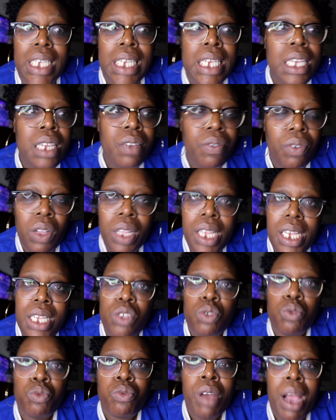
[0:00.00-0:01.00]
Evil
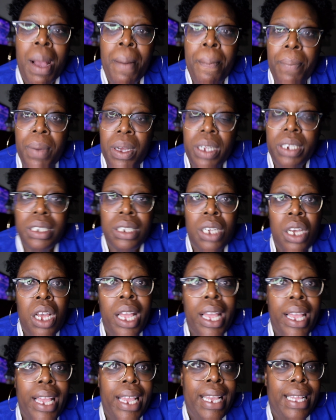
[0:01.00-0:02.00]
is rampant
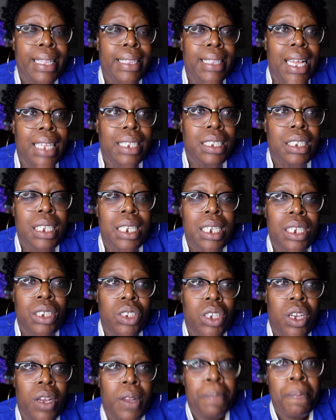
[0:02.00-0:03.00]
in that
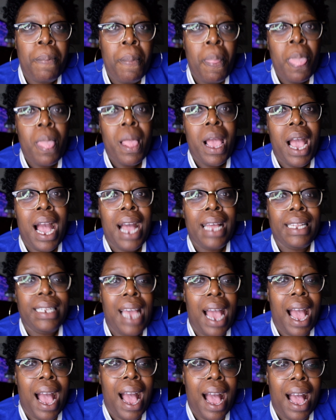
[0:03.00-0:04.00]
nation, and
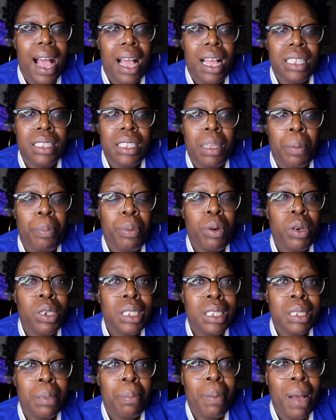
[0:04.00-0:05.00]
the
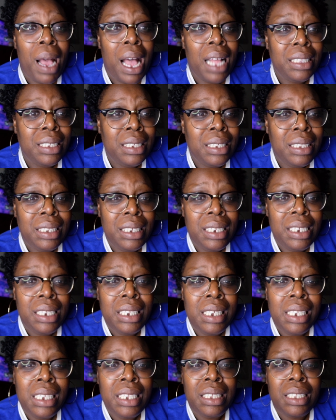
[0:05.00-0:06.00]

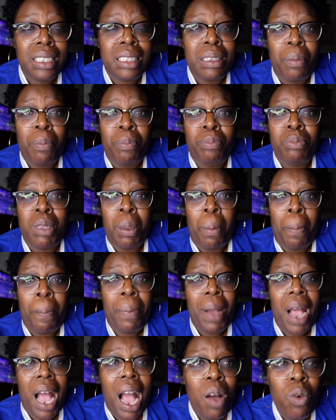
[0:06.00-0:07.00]
principalities, the
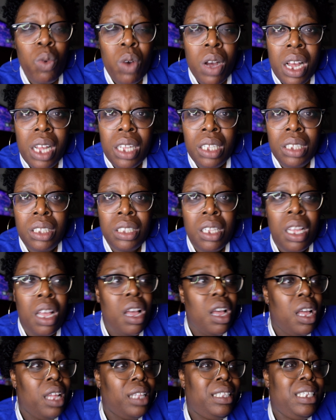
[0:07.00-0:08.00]
powers,
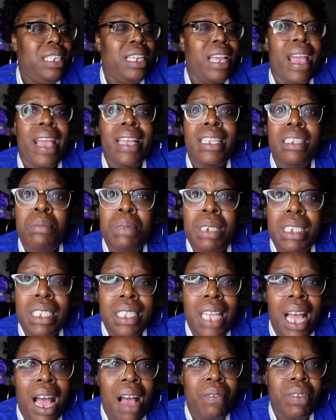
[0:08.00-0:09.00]
the enemy is
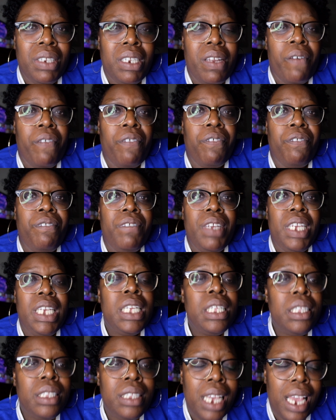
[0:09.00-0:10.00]
having a
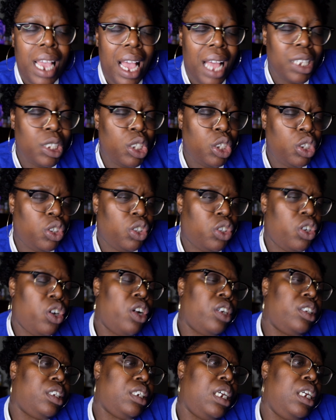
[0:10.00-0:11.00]
field day, and the
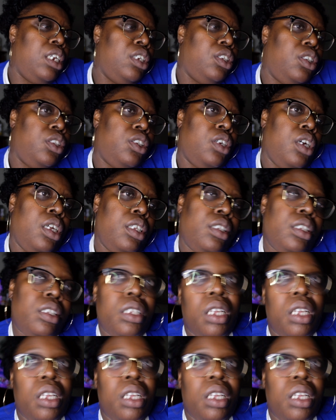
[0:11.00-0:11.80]
church is just